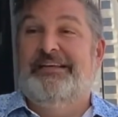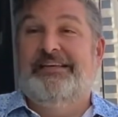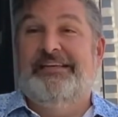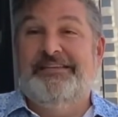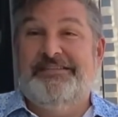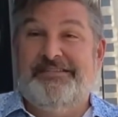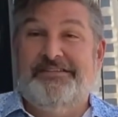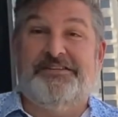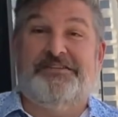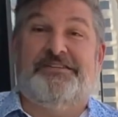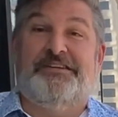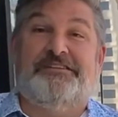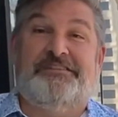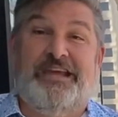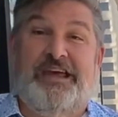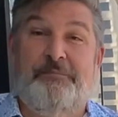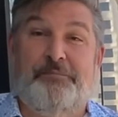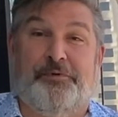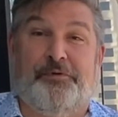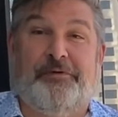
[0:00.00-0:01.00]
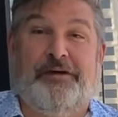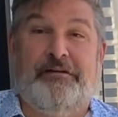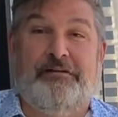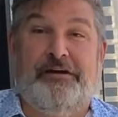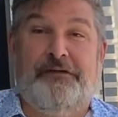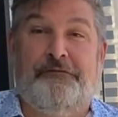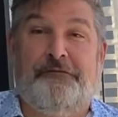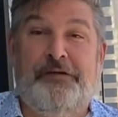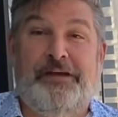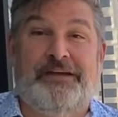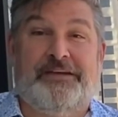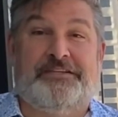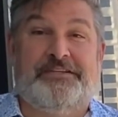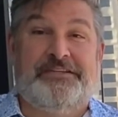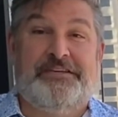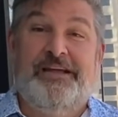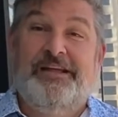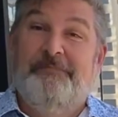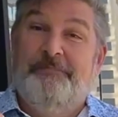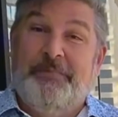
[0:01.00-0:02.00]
is just a temporary fix.